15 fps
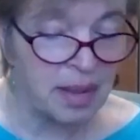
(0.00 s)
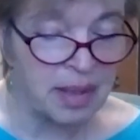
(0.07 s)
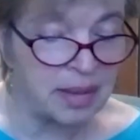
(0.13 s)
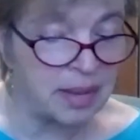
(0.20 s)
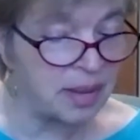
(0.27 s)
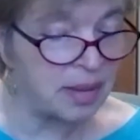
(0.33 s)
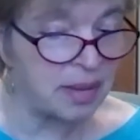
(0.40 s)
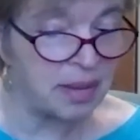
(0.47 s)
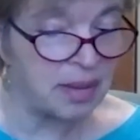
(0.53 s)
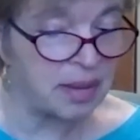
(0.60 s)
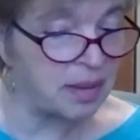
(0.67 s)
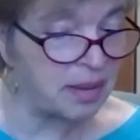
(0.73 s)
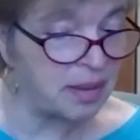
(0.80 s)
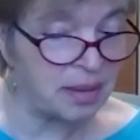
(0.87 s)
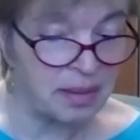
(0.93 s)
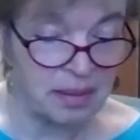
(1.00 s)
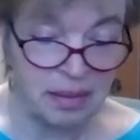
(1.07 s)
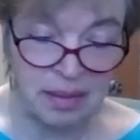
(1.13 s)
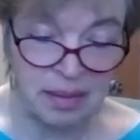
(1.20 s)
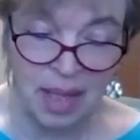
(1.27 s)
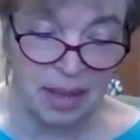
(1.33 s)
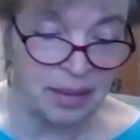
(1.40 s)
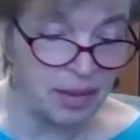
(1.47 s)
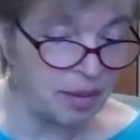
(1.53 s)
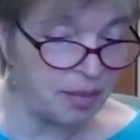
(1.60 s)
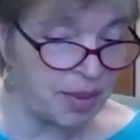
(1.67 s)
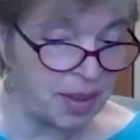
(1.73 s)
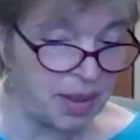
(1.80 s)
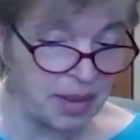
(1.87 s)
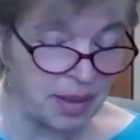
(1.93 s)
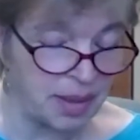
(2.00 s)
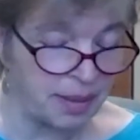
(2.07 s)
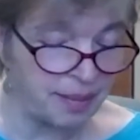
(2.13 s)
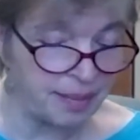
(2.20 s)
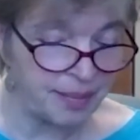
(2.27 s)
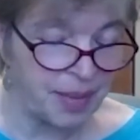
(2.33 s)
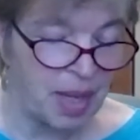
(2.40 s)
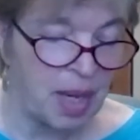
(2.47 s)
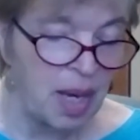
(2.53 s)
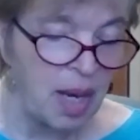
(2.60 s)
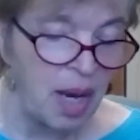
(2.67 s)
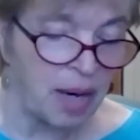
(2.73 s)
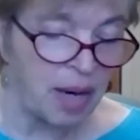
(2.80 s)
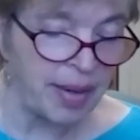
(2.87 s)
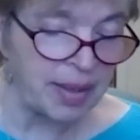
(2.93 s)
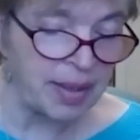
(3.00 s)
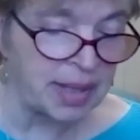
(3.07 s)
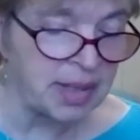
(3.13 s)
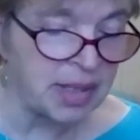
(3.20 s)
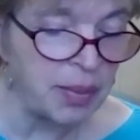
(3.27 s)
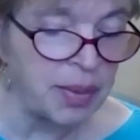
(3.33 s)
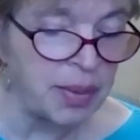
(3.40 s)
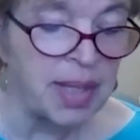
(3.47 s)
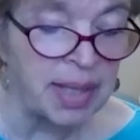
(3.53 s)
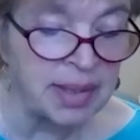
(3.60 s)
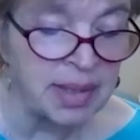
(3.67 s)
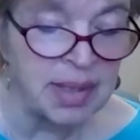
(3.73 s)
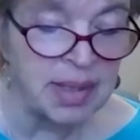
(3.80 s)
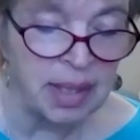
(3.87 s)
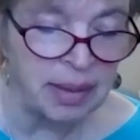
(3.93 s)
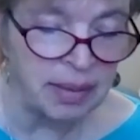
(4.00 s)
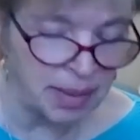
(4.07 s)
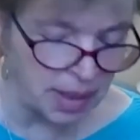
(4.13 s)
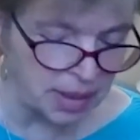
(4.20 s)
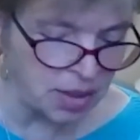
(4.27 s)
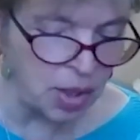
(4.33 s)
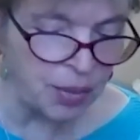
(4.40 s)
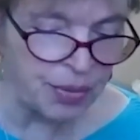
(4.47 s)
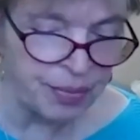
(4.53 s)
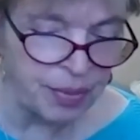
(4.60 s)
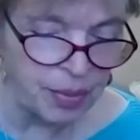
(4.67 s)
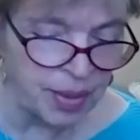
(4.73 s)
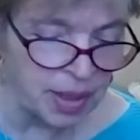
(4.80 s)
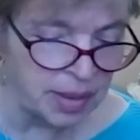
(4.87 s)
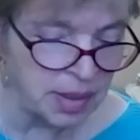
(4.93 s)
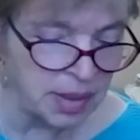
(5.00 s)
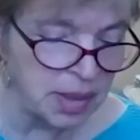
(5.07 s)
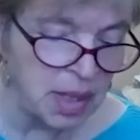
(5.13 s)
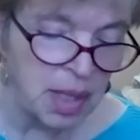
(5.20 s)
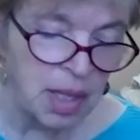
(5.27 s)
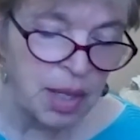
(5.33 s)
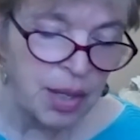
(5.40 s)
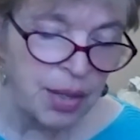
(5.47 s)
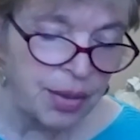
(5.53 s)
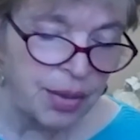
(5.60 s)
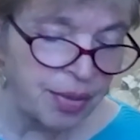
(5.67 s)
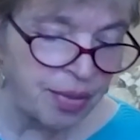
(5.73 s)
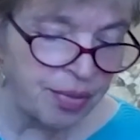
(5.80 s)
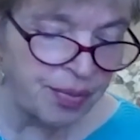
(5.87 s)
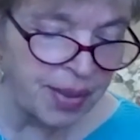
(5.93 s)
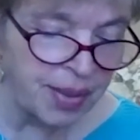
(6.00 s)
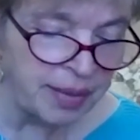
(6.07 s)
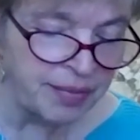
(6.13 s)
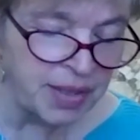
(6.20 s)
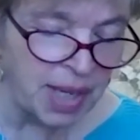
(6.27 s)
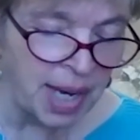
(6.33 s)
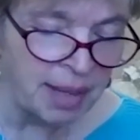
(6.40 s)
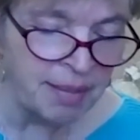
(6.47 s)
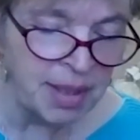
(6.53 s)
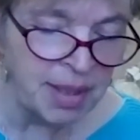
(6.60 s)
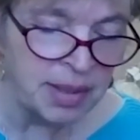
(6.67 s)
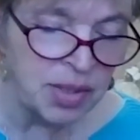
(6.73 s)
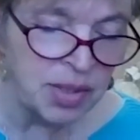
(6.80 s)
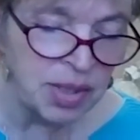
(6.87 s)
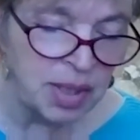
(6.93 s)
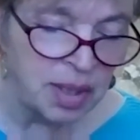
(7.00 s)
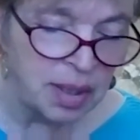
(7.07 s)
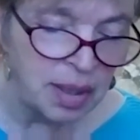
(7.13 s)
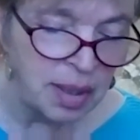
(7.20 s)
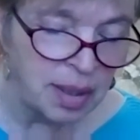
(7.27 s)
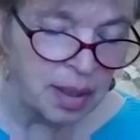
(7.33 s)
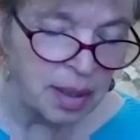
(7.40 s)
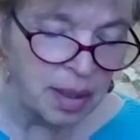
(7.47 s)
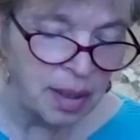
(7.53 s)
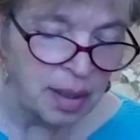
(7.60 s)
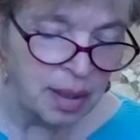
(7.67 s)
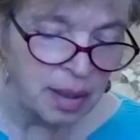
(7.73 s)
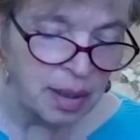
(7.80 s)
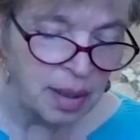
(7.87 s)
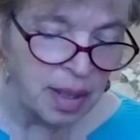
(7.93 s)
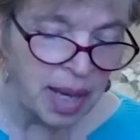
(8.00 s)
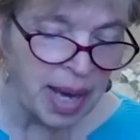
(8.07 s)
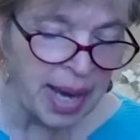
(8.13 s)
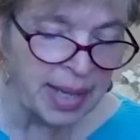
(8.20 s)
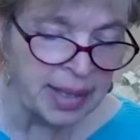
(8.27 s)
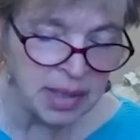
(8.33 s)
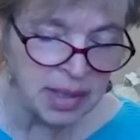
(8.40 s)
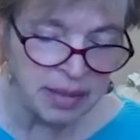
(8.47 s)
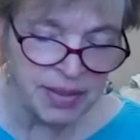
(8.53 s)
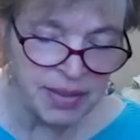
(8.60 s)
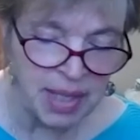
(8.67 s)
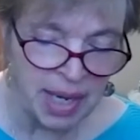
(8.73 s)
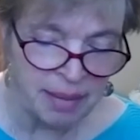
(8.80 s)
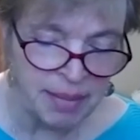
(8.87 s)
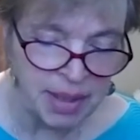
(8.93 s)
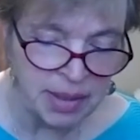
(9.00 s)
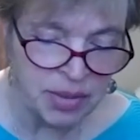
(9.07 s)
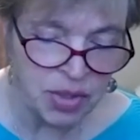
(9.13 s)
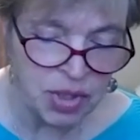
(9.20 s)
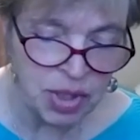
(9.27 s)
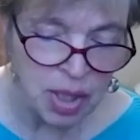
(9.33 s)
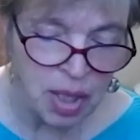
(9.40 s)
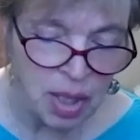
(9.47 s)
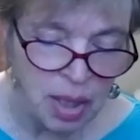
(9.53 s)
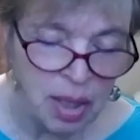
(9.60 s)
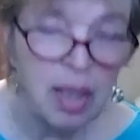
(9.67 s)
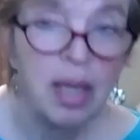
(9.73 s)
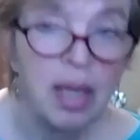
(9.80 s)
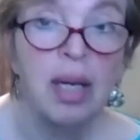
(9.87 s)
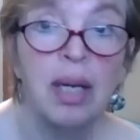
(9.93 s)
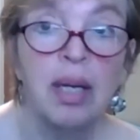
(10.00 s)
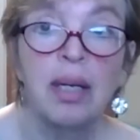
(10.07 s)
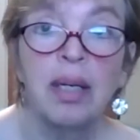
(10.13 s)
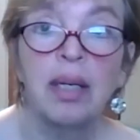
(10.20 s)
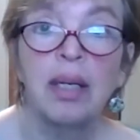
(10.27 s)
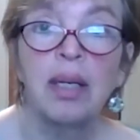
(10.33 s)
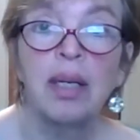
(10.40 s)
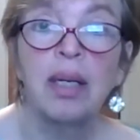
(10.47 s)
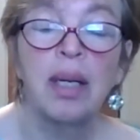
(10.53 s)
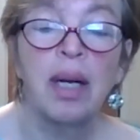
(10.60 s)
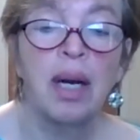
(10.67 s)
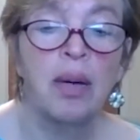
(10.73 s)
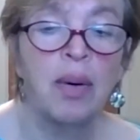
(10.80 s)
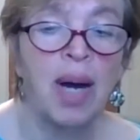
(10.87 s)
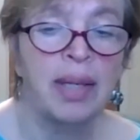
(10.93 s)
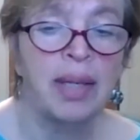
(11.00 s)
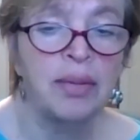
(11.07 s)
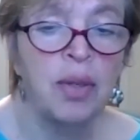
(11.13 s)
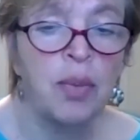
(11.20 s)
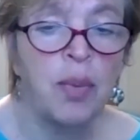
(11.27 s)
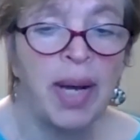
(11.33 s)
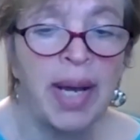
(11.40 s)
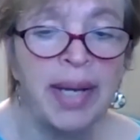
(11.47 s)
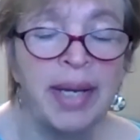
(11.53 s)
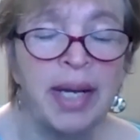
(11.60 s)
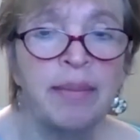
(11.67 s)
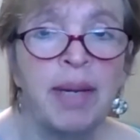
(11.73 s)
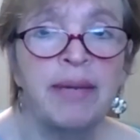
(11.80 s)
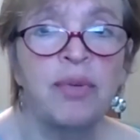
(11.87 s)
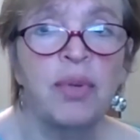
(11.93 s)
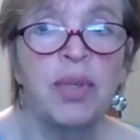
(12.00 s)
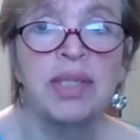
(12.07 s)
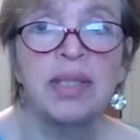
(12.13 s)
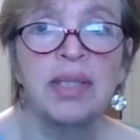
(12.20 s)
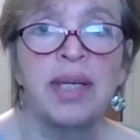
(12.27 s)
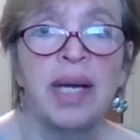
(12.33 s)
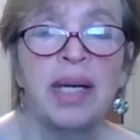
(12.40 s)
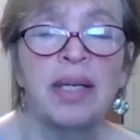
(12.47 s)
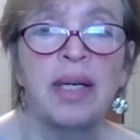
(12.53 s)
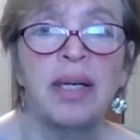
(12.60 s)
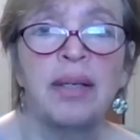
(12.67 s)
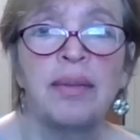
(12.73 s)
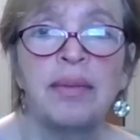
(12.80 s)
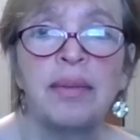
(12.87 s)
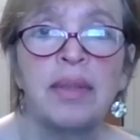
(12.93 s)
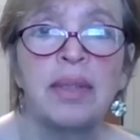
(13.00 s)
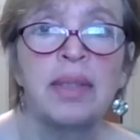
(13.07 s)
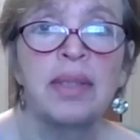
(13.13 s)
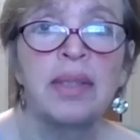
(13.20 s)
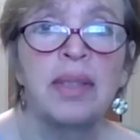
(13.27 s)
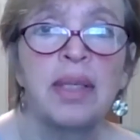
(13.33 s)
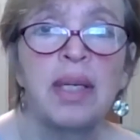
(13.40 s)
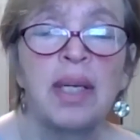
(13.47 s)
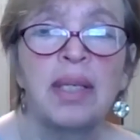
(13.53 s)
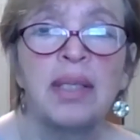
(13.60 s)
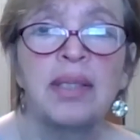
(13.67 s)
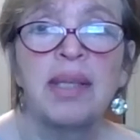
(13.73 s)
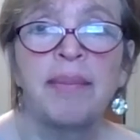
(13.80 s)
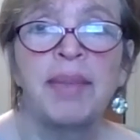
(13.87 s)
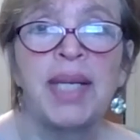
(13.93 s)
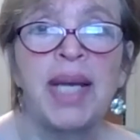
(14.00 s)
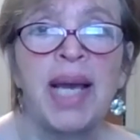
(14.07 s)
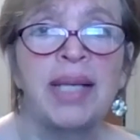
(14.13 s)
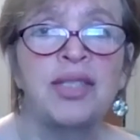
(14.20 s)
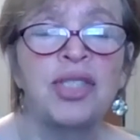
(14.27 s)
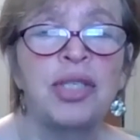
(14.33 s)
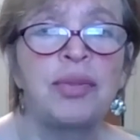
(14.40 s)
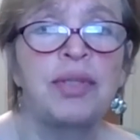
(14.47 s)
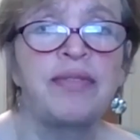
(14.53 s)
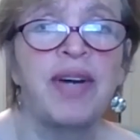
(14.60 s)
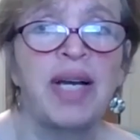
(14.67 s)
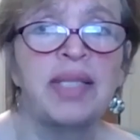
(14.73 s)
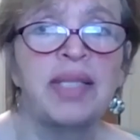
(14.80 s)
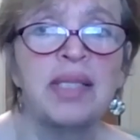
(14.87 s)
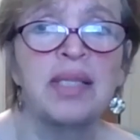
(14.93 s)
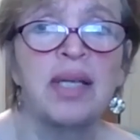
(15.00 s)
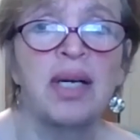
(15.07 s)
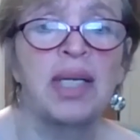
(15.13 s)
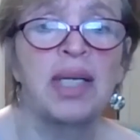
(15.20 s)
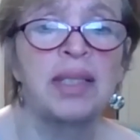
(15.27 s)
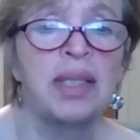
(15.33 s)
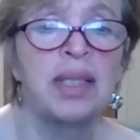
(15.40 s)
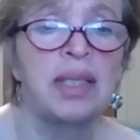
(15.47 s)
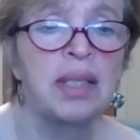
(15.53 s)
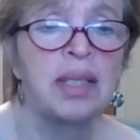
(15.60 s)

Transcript: It's, it's not going to be easy. Easy. All right, easy. let's see. Let's see. Let's go through this. Three of diamonds. Three of diamonds. Ace of diamonds. Ace of diamonds. Oh, I don't know why I hear my oh, voice. I don't know why echo. I hear my voice in an echo. Somebody has two devices on.